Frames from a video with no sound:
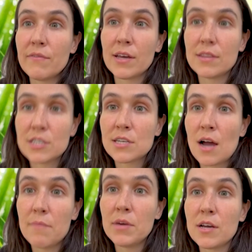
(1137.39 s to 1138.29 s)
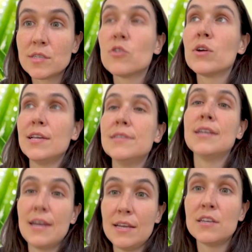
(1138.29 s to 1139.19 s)
living in this time because there
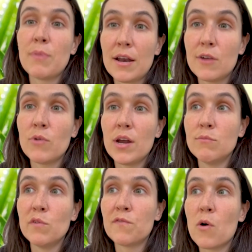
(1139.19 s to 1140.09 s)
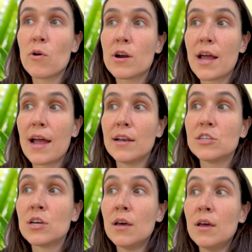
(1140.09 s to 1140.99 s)
is an independent way to move forward.
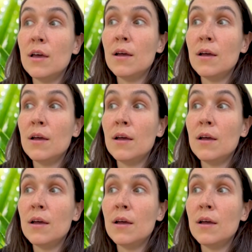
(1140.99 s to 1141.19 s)
And